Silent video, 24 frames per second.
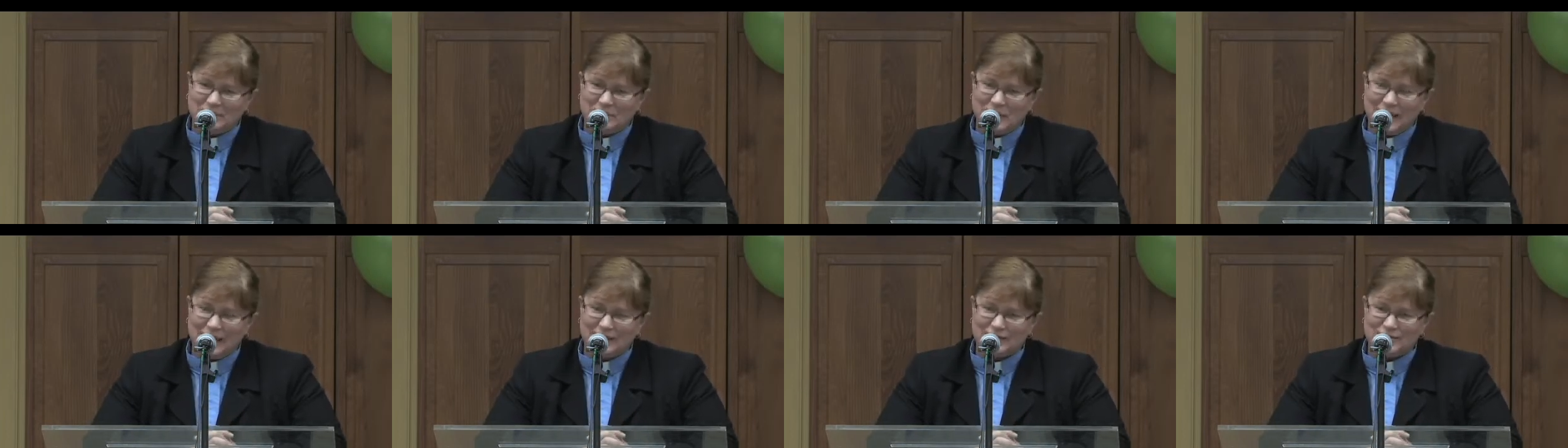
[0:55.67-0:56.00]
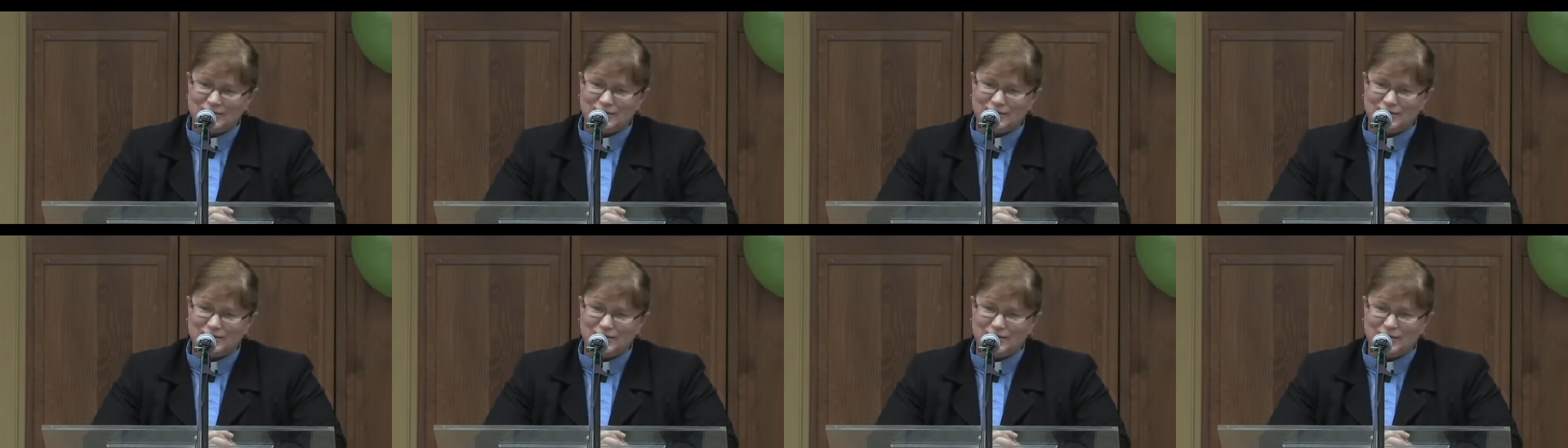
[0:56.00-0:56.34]

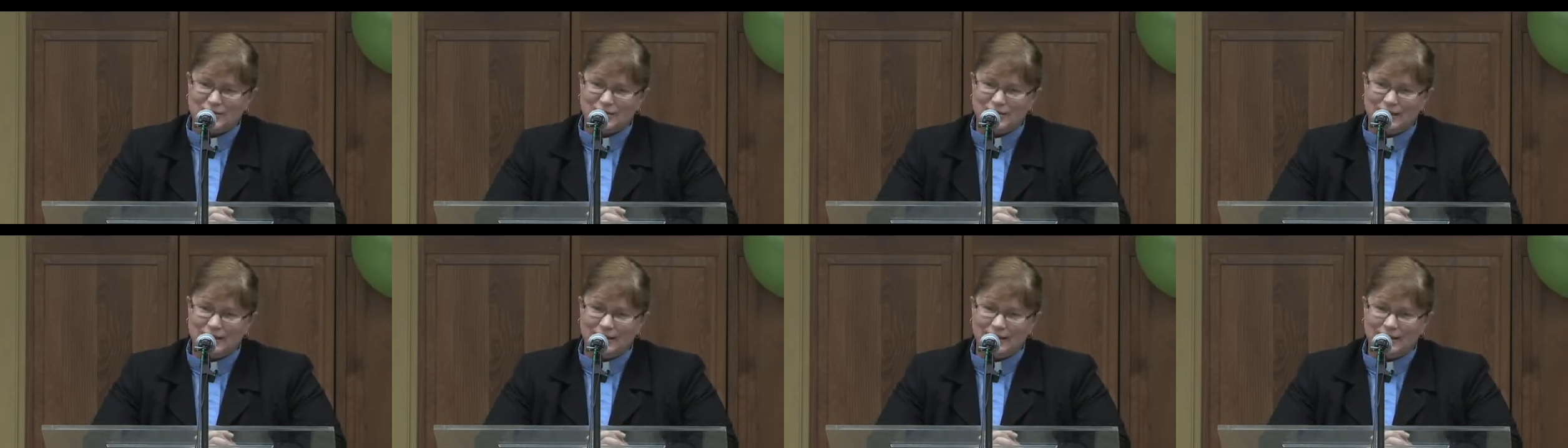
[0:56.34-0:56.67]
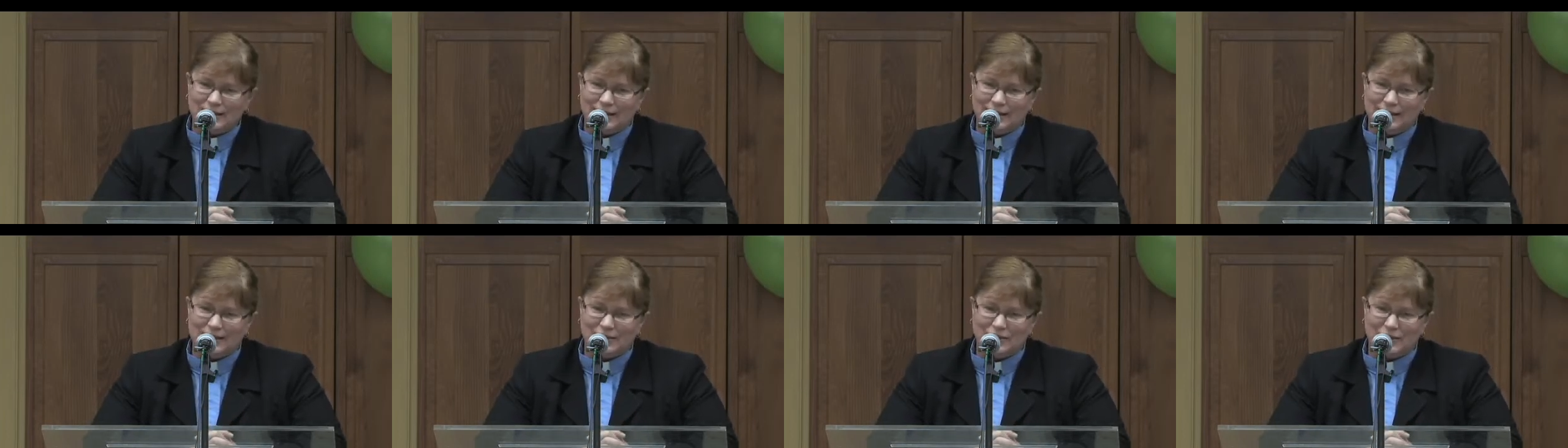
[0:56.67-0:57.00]
pastors do, and
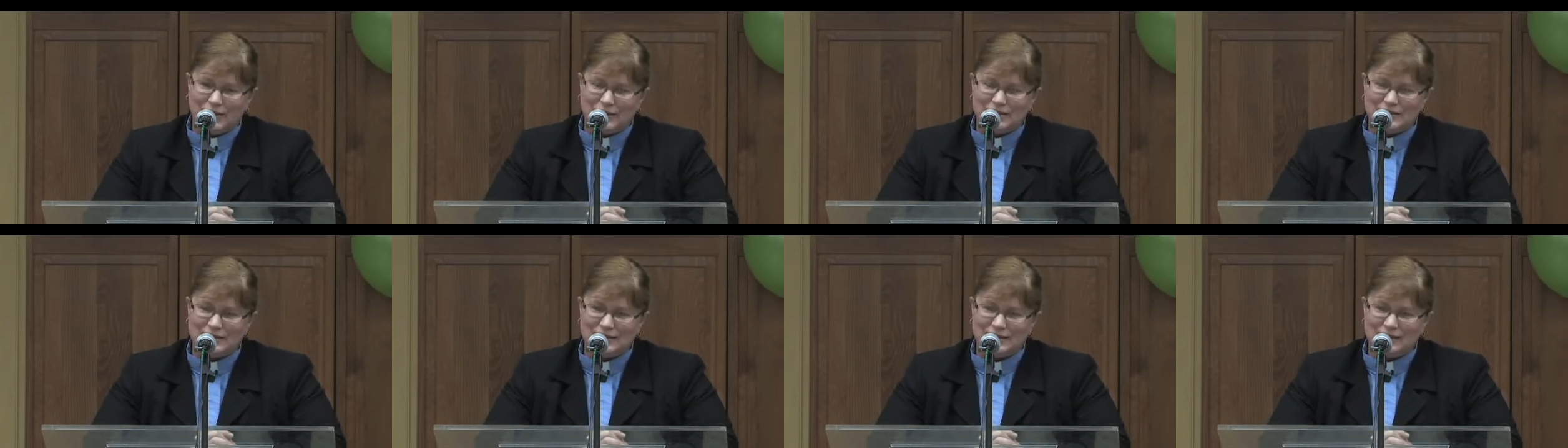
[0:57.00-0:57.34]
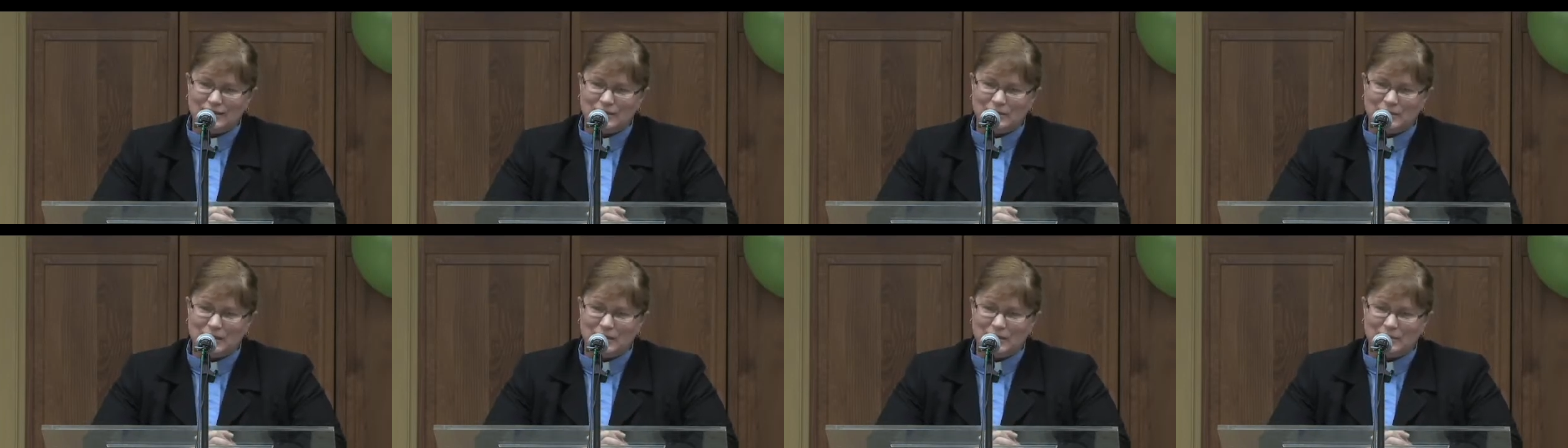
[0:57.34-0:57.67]
I'll talk to you a
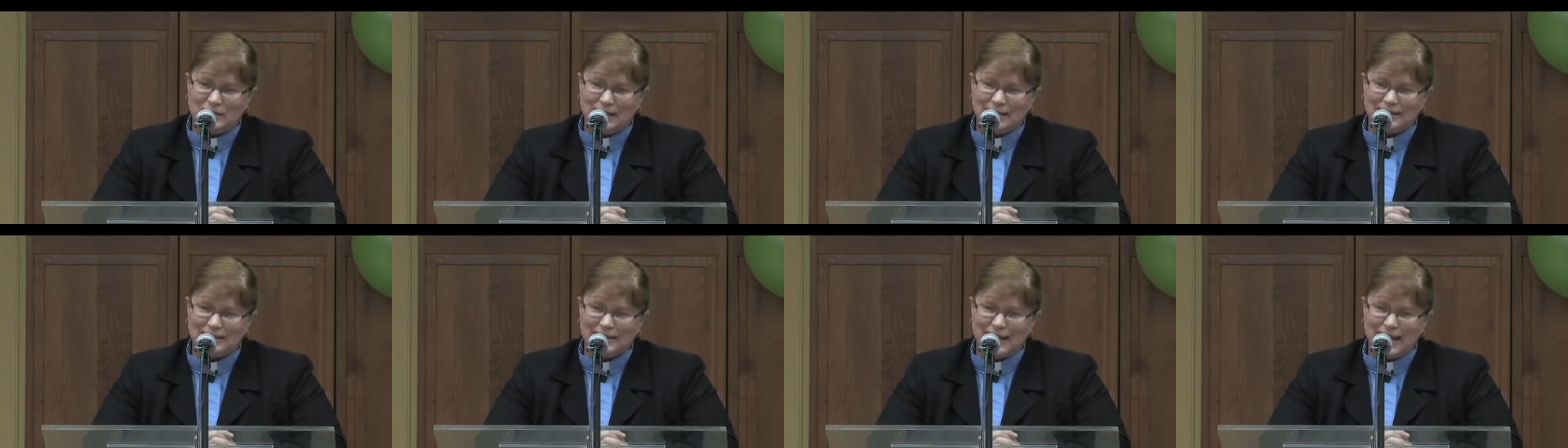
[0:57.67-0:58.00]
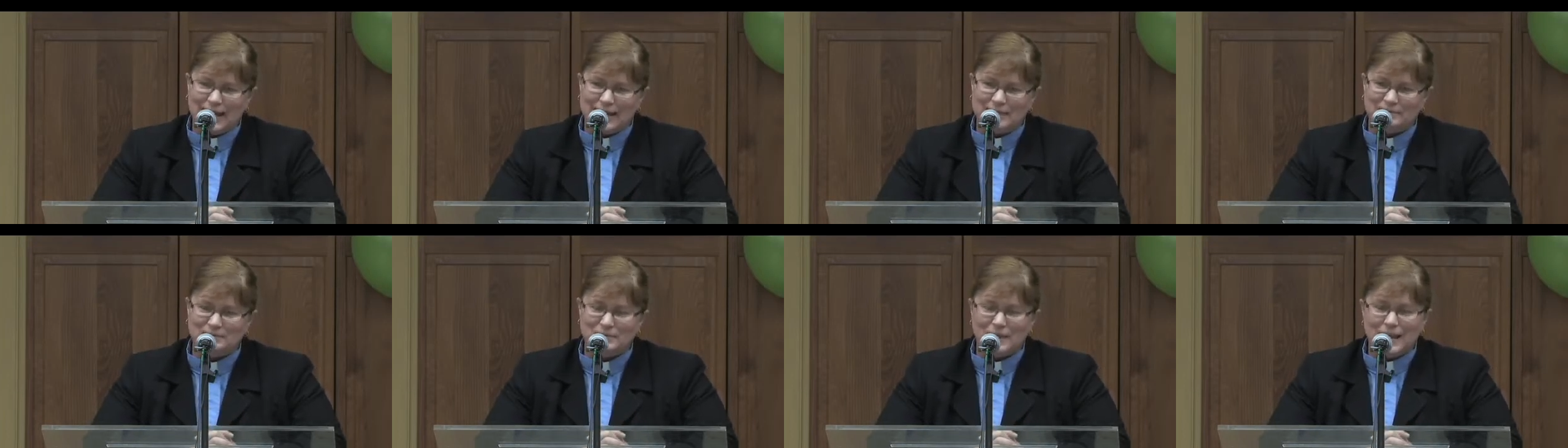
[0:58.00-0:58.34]
little bit about
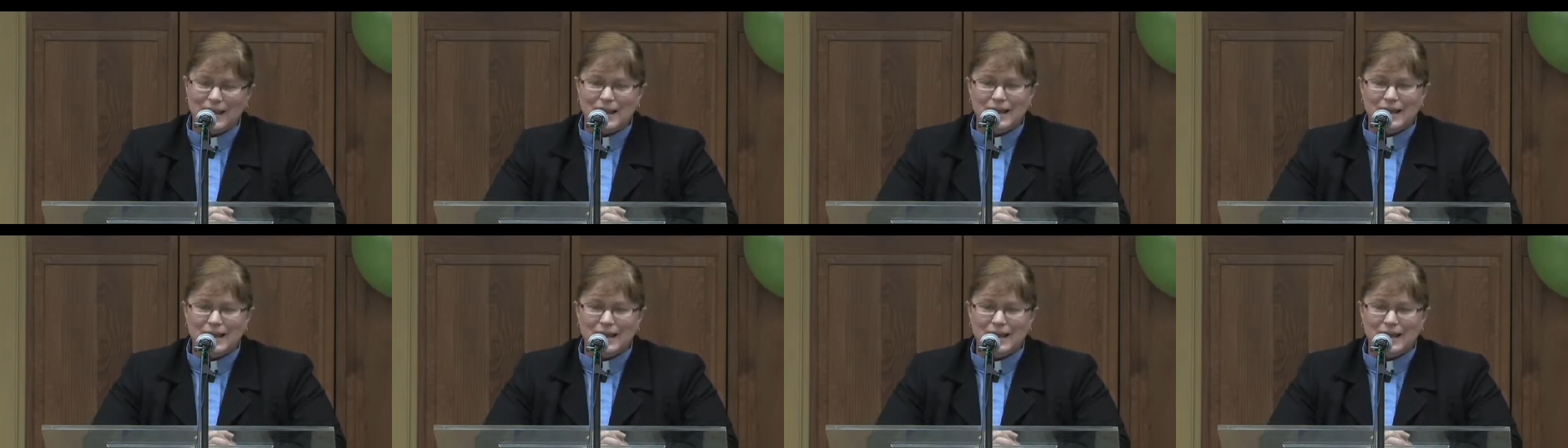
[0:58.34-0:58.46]
that.